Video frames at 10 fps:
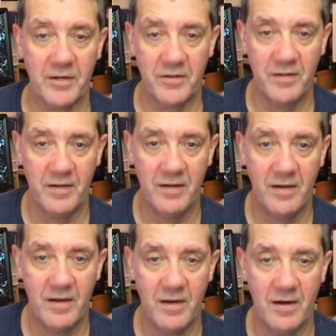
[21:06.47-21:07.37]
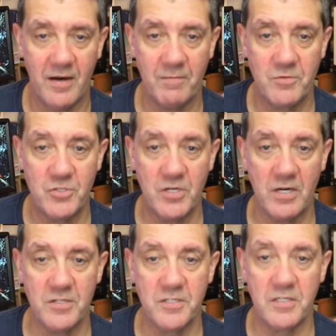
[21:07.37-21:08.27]
on. I'm
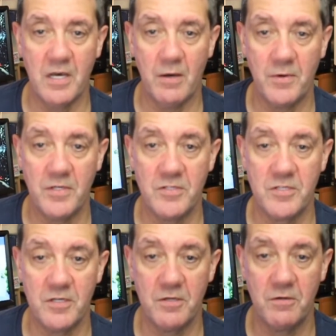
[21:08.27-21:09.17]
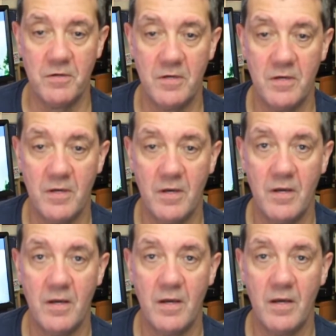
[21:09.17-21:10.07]
just going to...
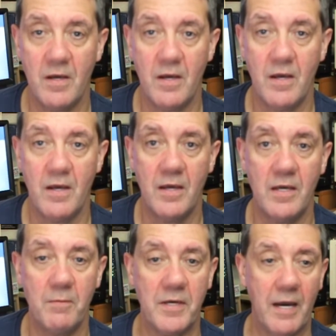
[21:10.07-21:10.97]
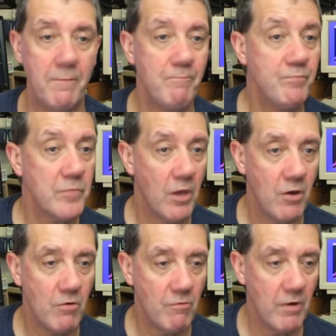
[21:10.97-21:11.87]
Here we go.
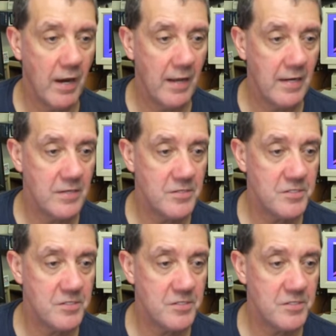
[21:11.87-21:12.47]
Right, let's